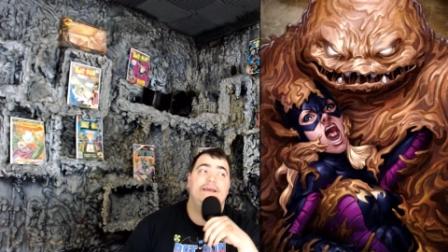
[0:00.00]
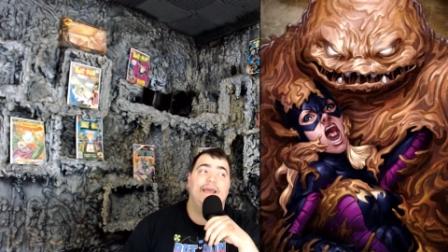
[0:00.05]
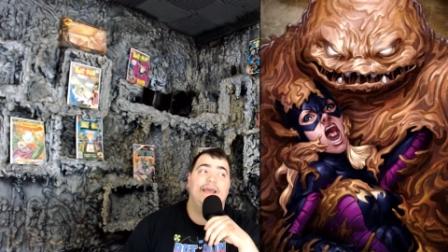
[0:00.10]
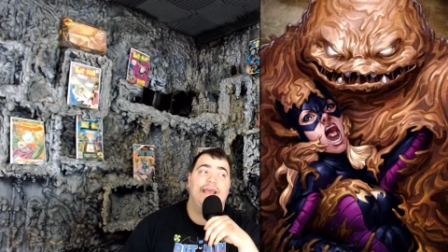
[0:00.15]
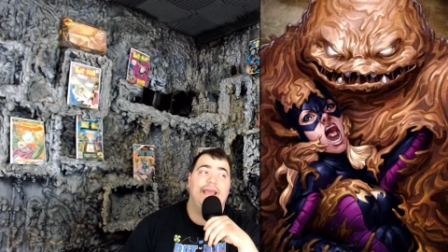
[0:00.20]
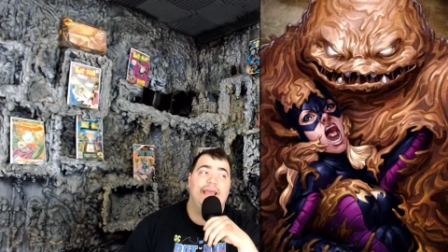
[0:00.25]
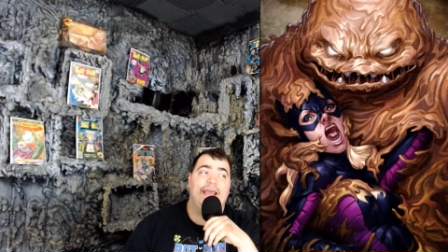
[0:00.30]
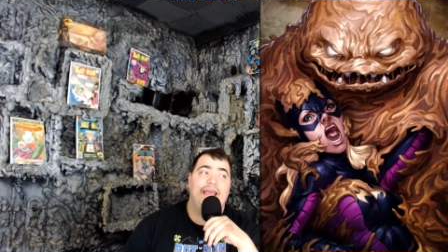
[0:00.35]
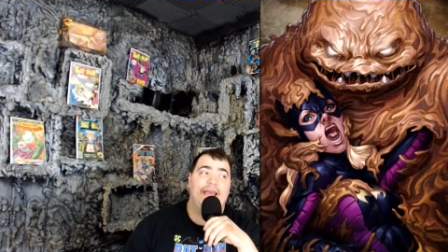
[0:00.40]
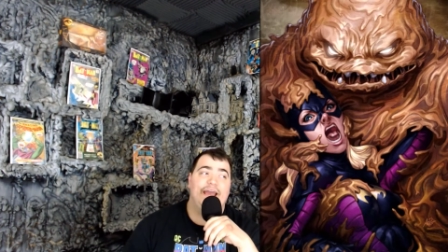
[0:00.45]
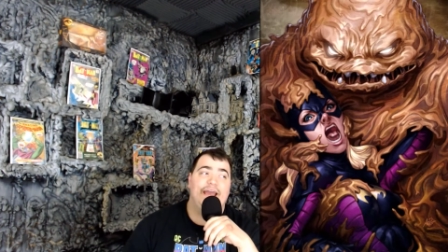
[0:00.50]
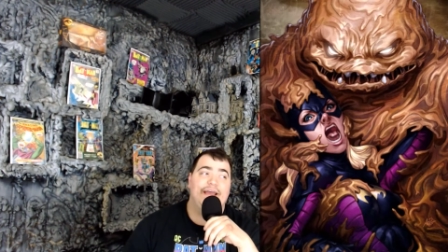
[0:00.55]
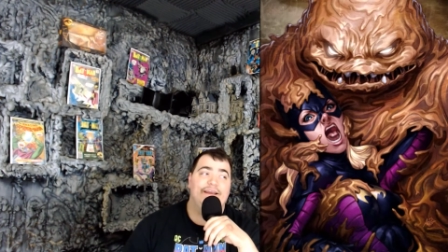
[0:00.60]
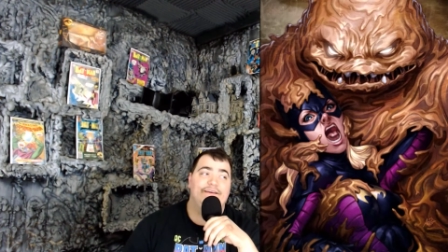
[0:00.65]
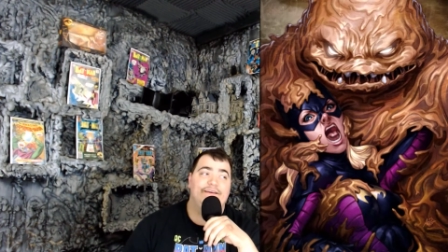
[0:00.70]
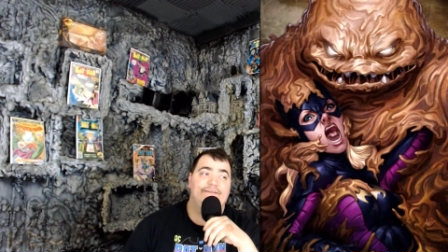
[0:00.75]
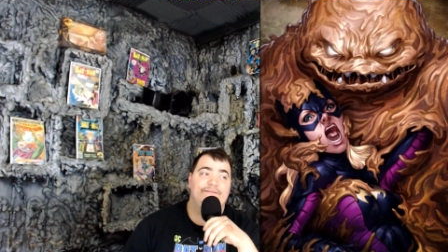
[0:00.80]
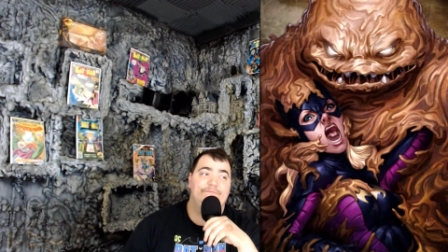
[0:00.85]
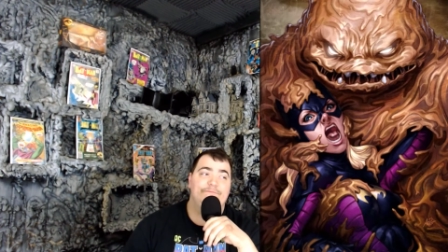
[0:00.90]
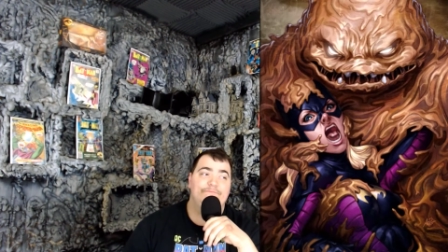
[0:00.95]
And
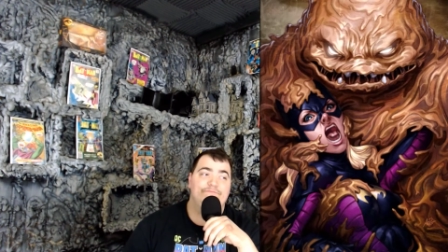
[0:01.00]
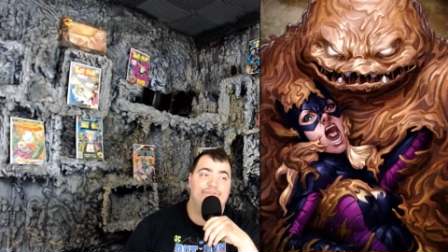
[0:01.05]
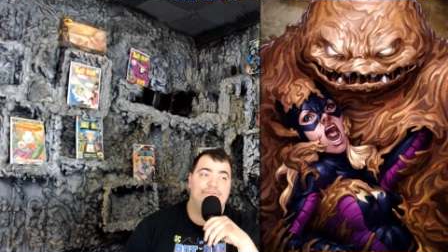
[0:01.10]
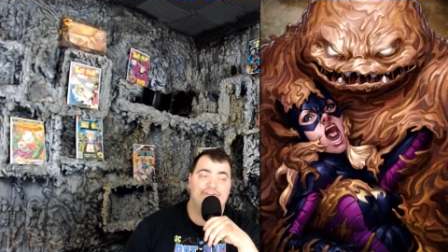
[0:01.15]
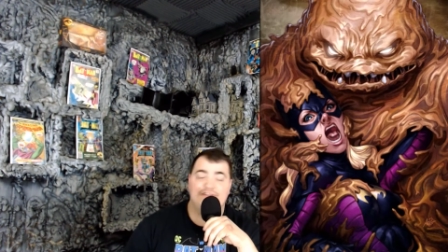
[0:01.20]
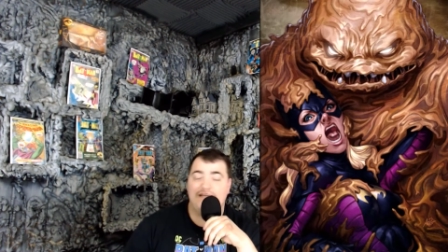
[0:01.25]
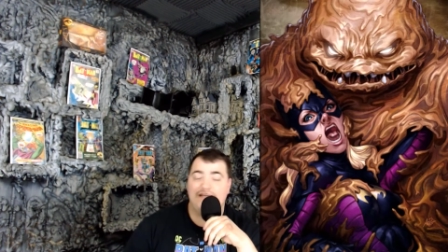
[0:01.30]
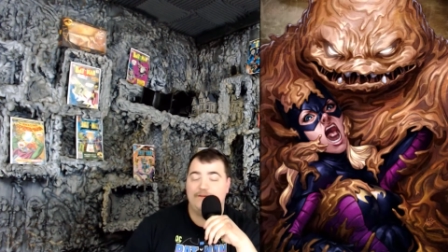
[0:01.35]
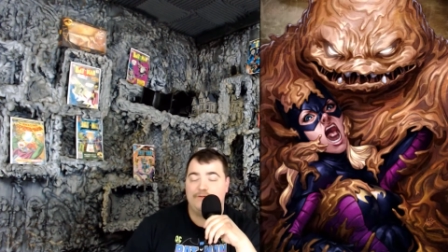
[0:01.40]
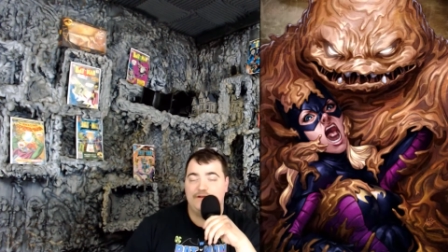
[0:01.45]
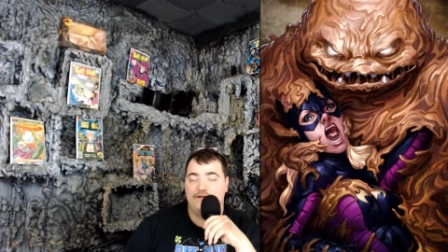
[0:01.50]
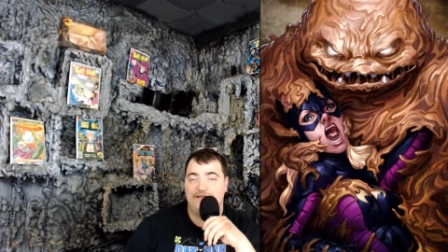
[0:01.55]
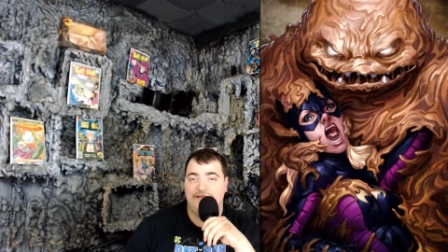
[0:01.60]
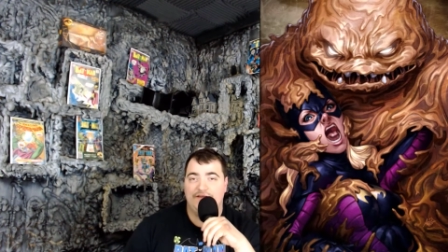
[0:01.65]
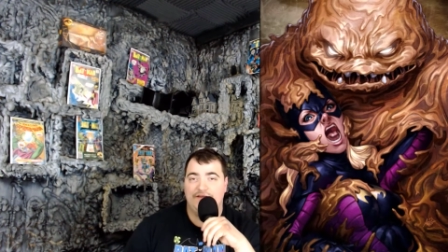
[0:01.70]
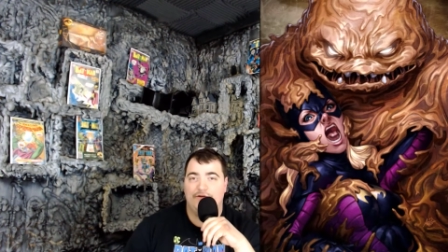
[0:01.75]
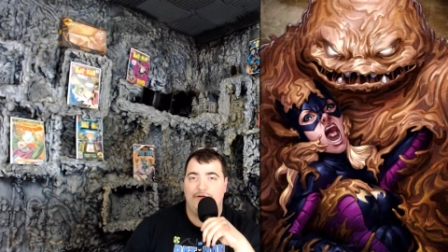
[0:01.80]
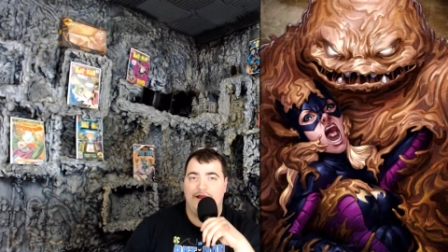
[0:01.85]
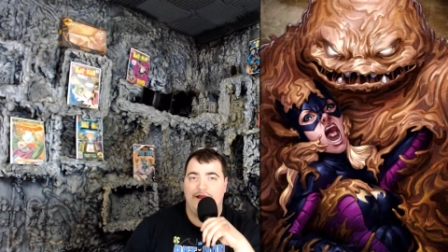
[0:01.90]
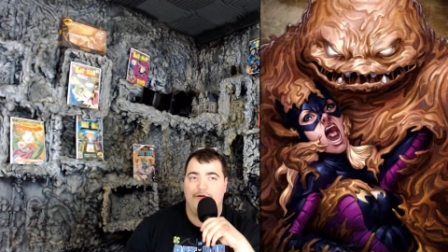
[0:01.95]
there's not a
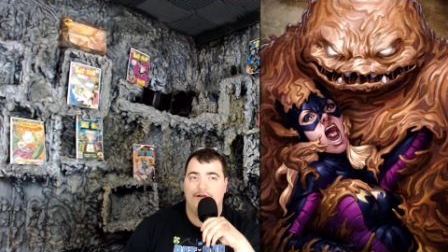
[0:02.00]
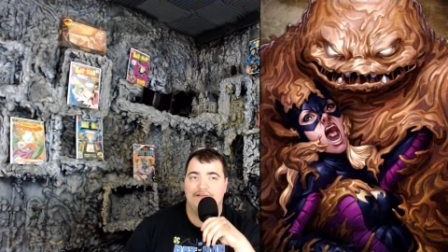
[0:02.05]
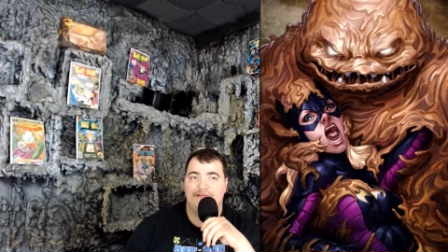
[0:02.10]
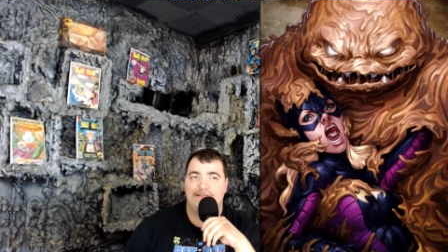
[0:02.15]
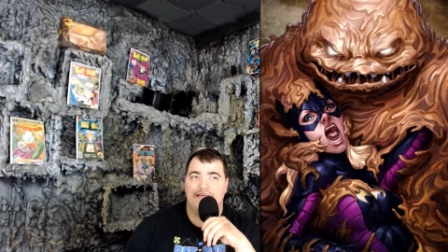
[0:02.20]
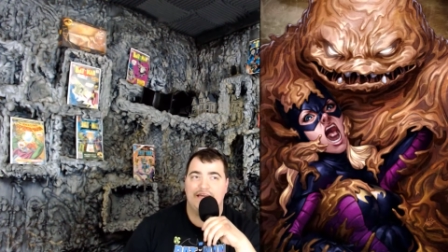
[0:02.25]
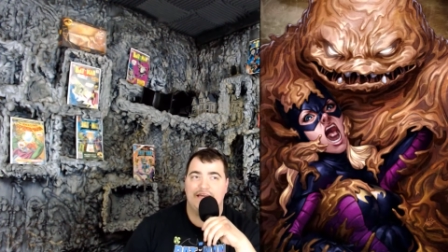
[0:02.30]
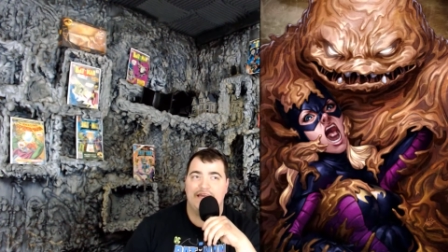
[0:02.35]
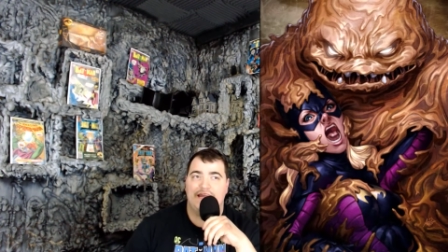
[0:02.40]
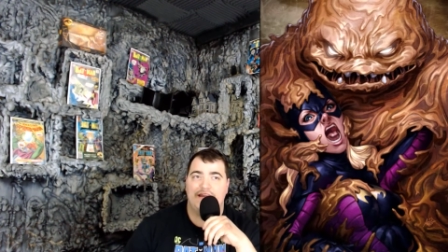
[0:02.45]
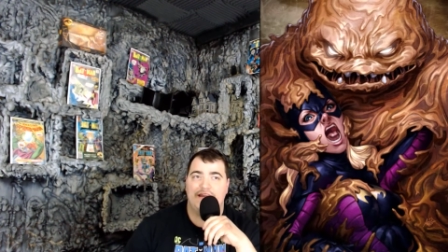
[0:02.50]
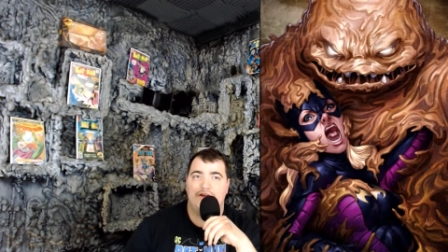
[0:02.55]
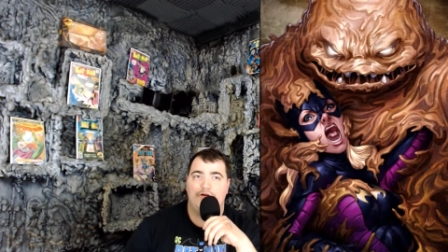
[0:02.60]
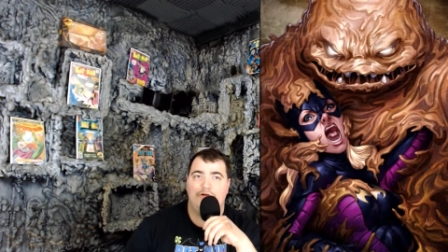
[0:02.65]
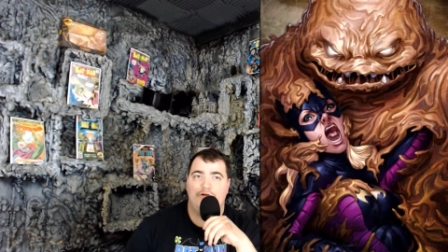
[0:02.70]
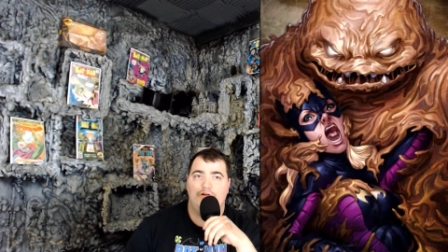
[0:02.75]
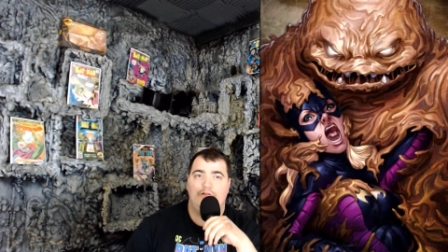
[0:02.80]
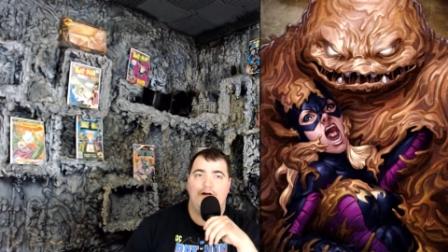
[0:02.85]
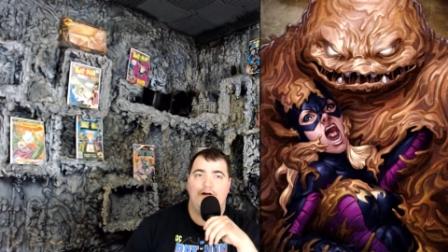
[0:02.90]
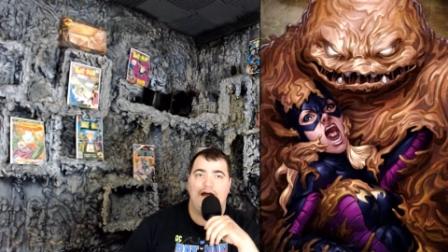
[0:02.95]
particular way I want to see it, and I know
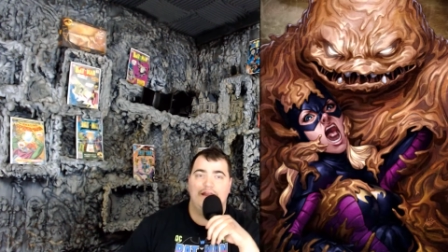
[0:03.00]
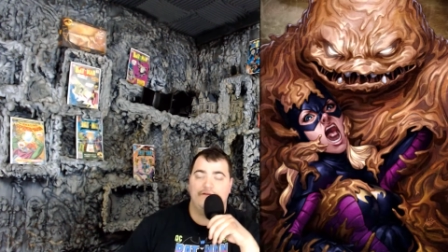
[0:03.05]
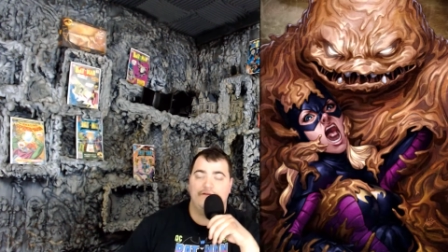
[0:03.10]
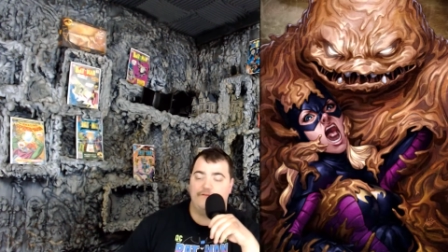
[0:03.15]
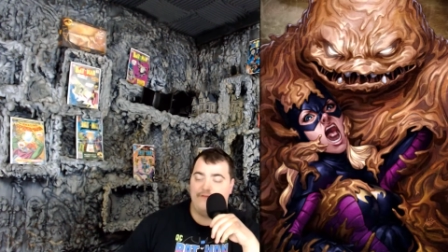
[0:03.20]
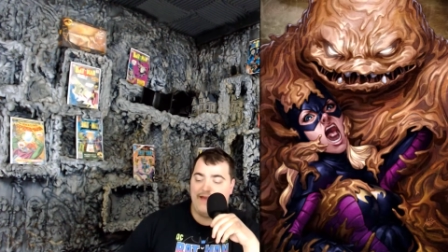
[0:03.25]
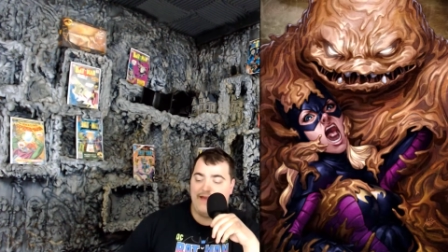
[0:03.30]
in a lot of,